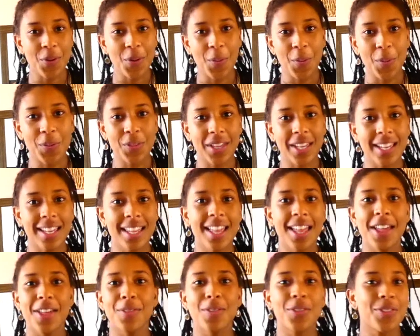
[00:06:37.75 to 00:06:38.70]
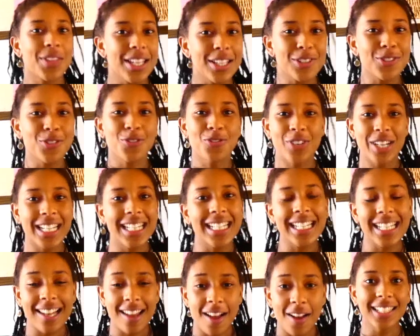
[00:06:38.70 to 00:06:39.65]
or the things you really
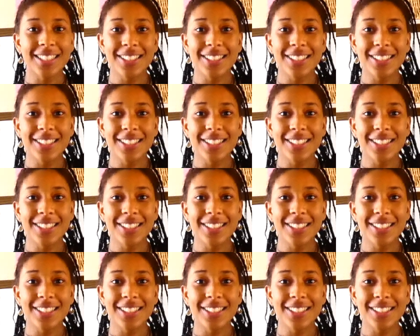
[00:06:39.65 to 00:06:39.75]
love.